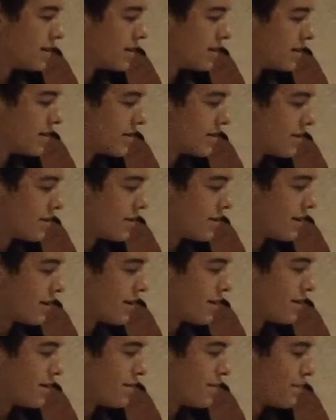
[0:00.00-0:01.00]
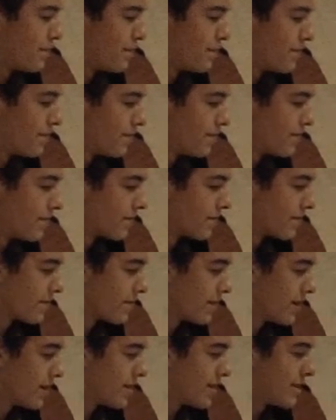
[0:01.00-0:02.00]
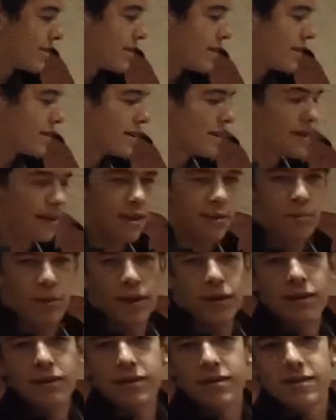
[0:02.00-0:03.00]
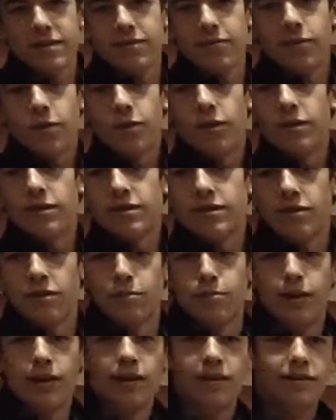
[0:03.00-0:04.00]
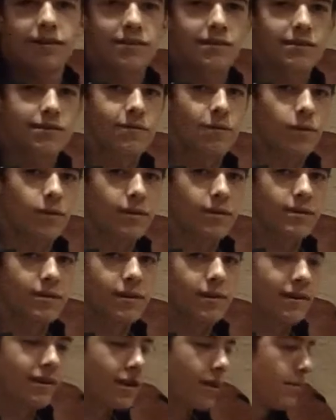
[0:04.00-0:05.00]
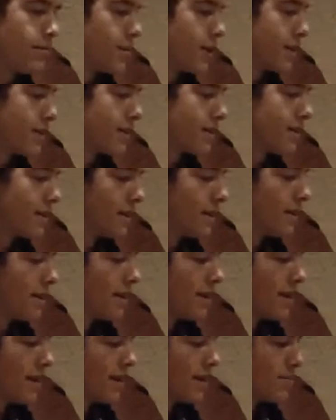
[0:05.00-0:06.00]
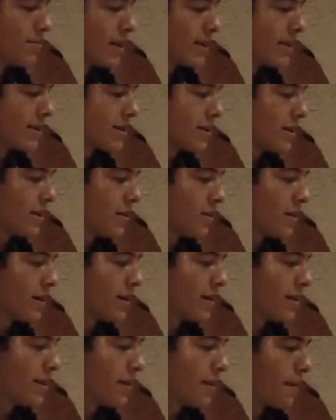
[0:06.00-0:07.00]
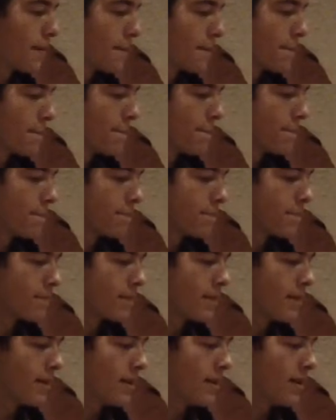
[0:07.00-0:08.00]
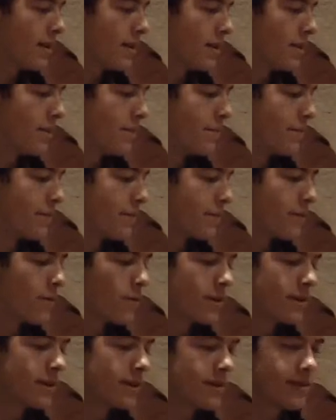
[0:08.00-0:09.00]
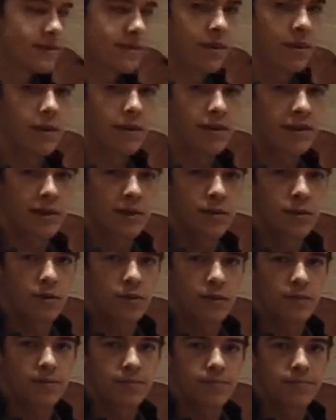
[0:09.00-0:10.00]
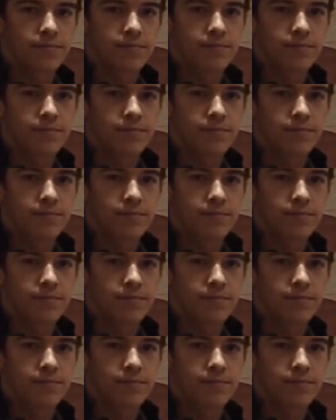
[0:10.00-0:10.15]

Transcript: So, um, let's see. A balanced force or a balanced force on an object is basically when the um, forces all equal,